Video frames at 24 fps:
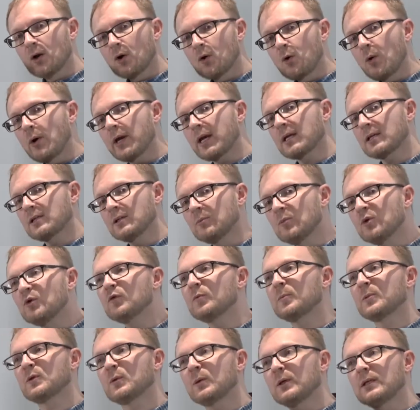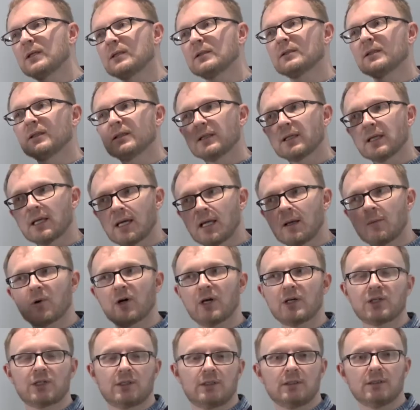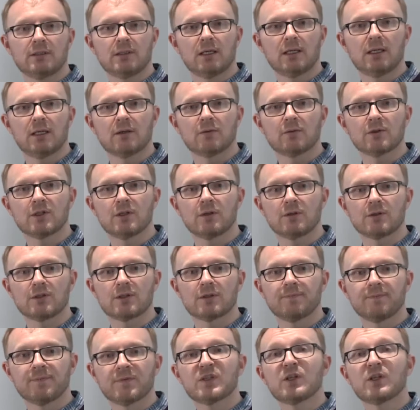quick to move between calibration results.